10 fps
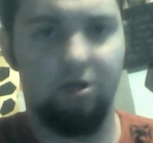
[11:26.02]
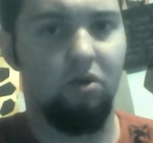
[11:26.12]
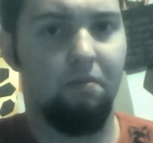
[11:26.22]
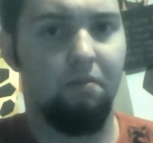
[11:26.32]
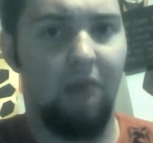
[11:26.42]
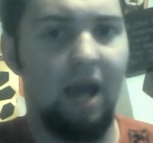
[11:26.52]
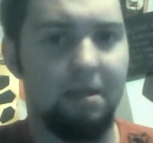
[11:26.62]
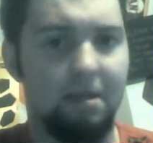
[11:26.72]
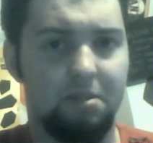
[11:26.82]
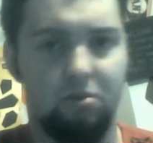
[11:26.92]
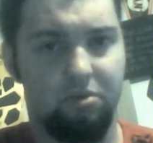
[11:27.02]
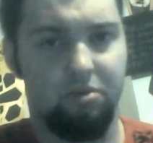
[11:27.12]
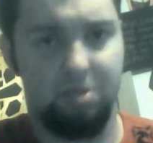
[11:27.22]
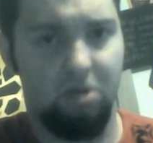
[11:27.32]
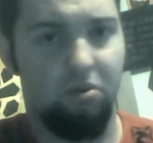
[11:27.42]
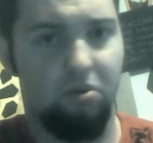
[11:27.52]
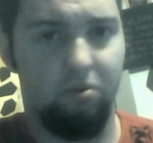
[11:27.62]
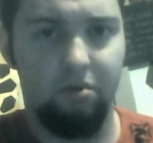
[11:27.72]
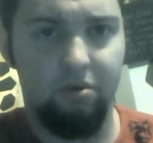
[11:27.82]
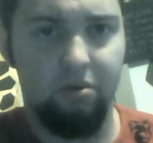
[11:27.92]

you know, biased towards you.